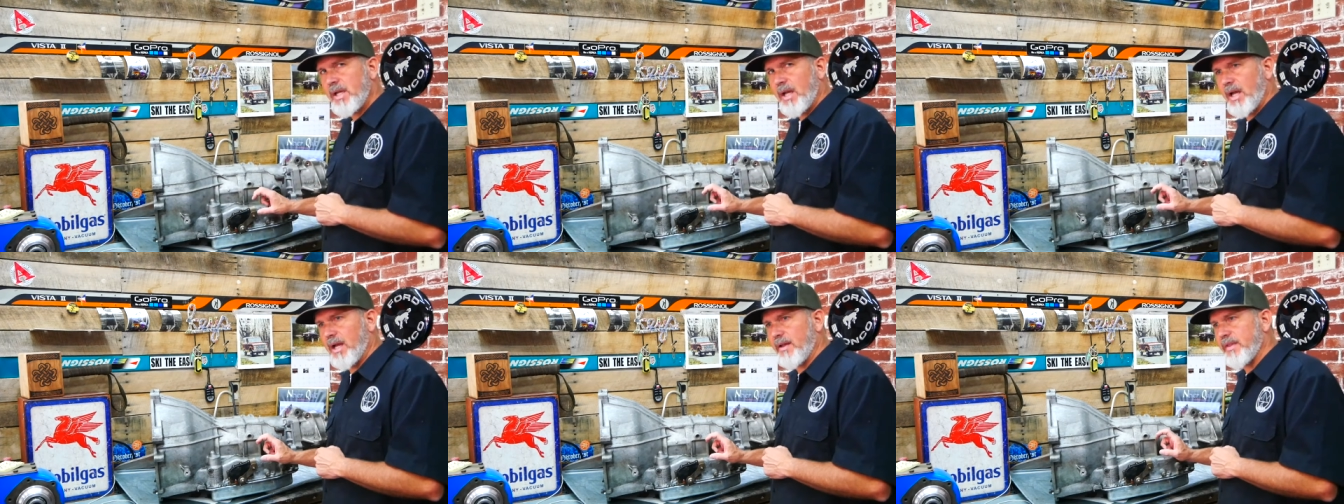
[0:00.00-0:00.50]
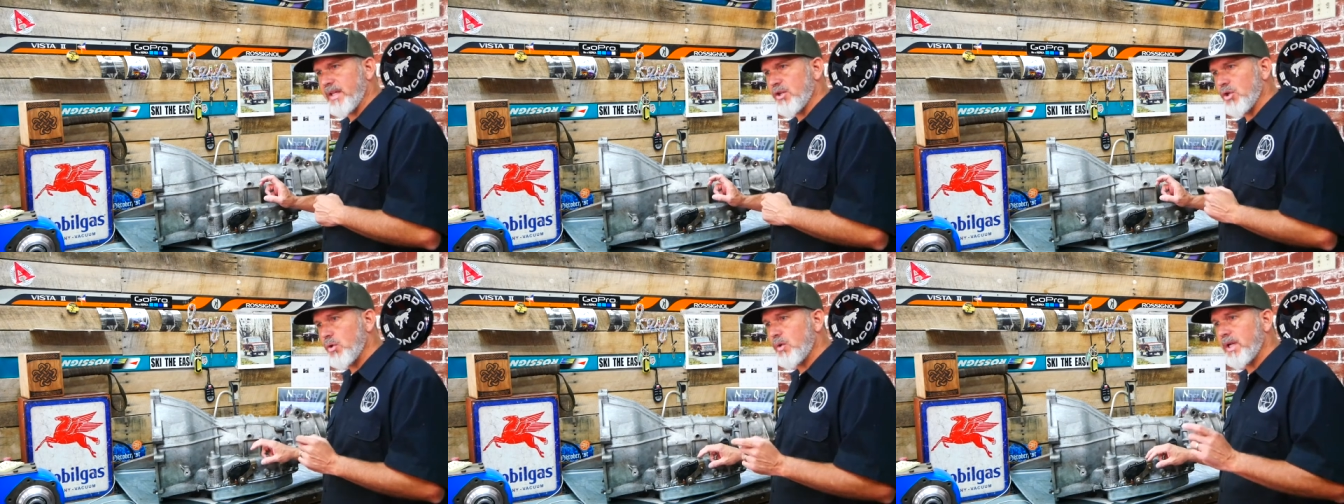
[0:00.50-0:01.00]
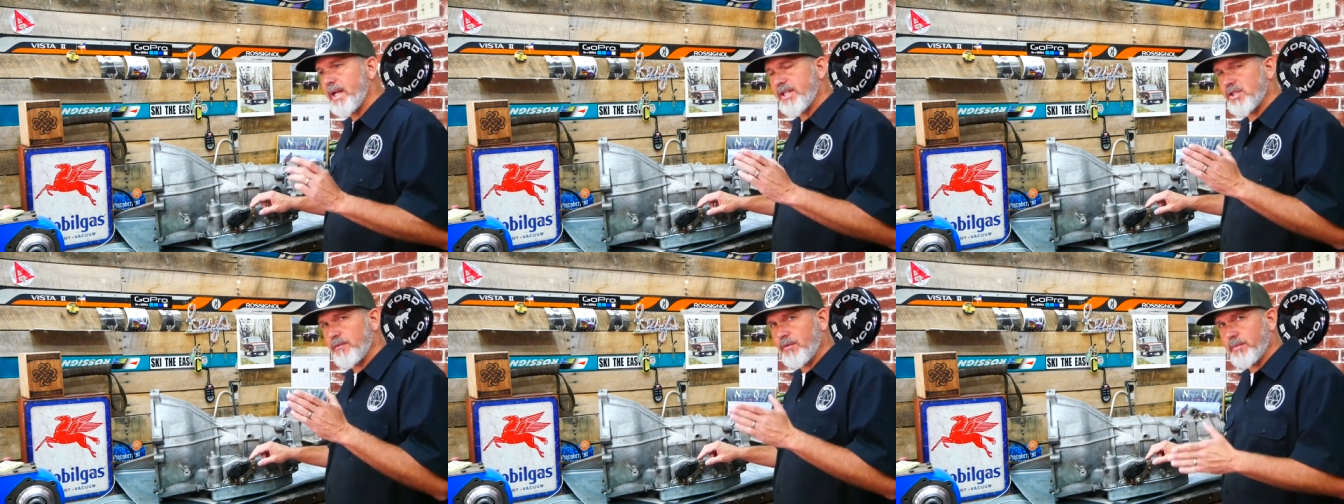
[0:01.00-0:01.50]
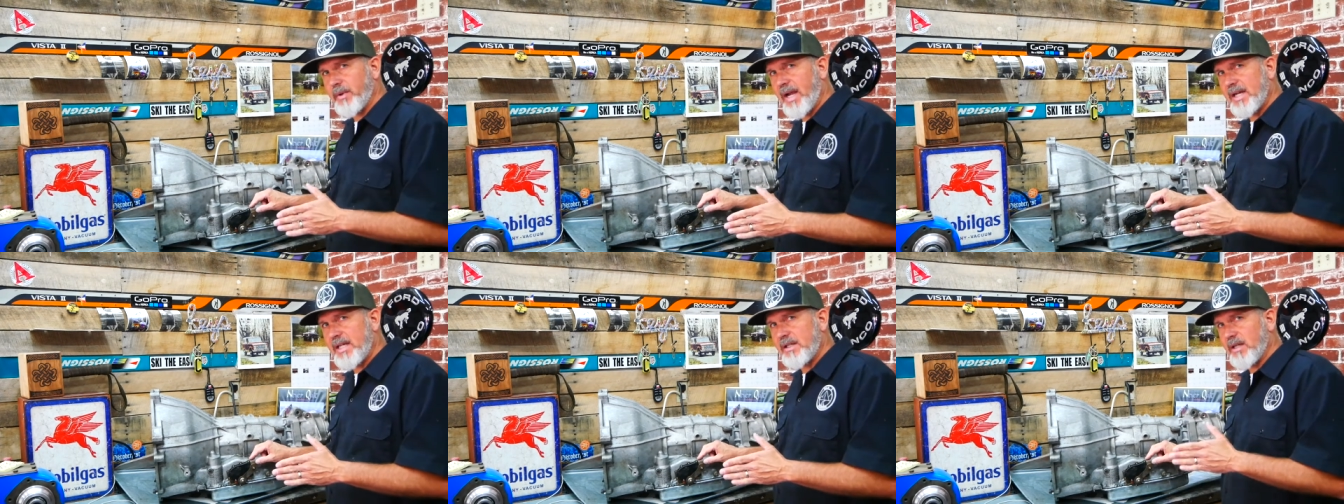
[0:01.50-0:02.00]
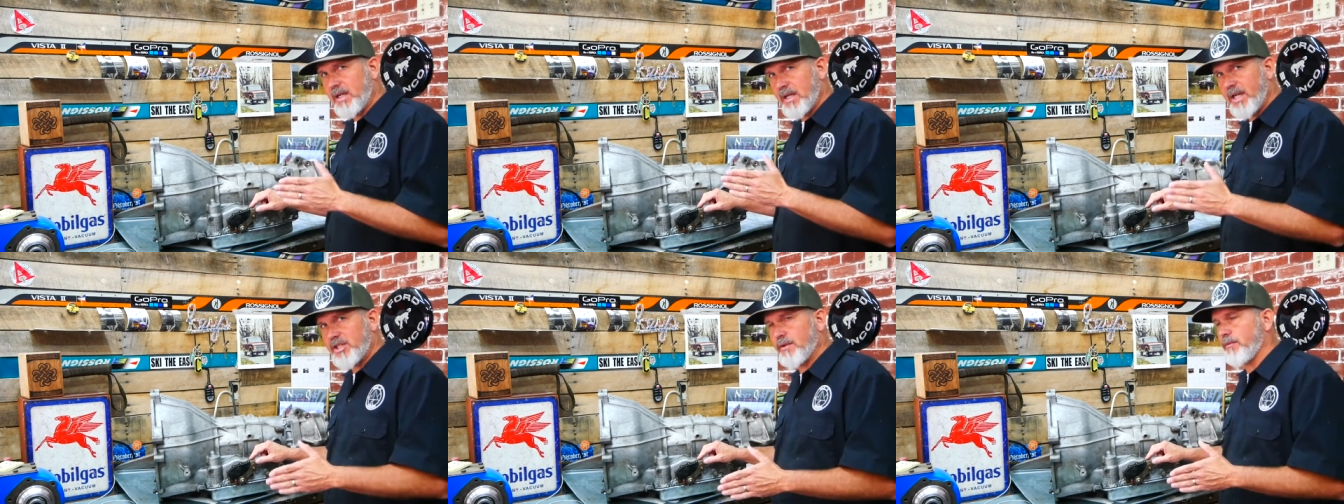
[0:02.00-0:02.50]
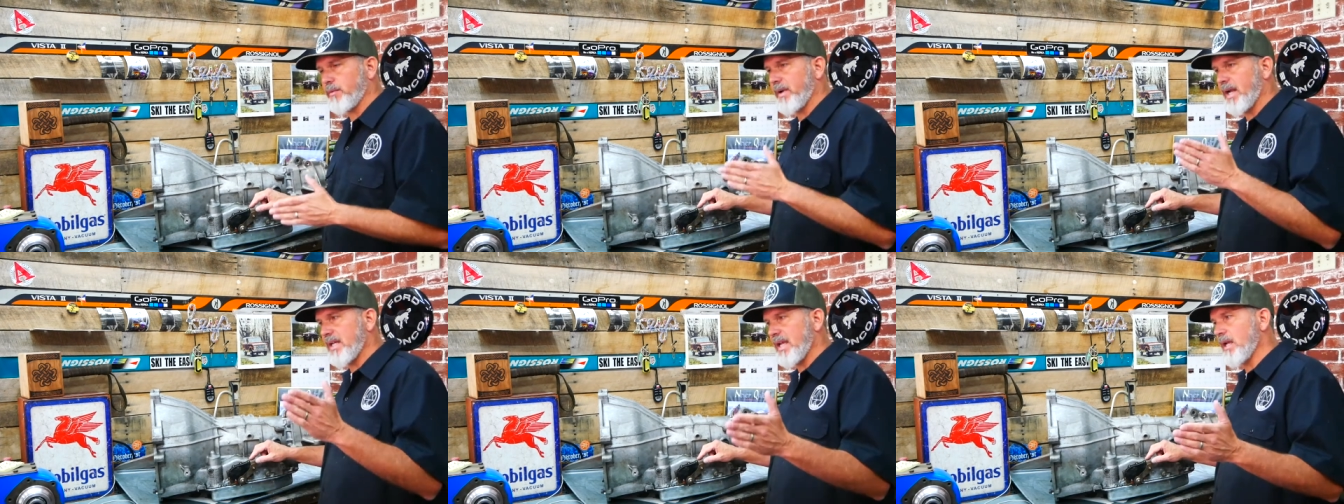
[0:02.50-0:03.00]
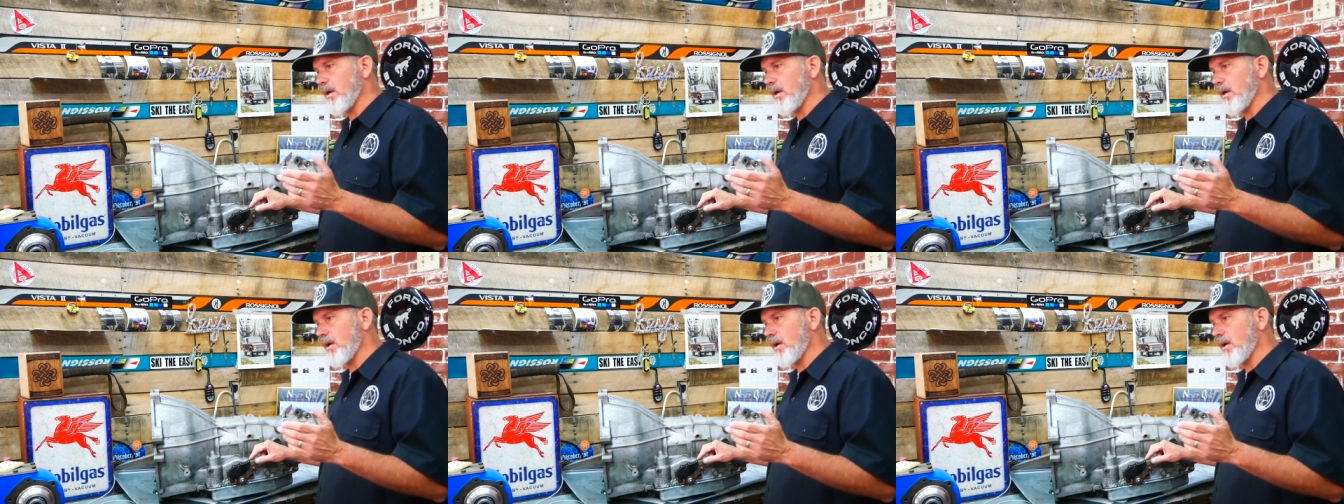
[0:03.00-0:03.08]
Uh, the new connection from ninety, the connection from ninety-eight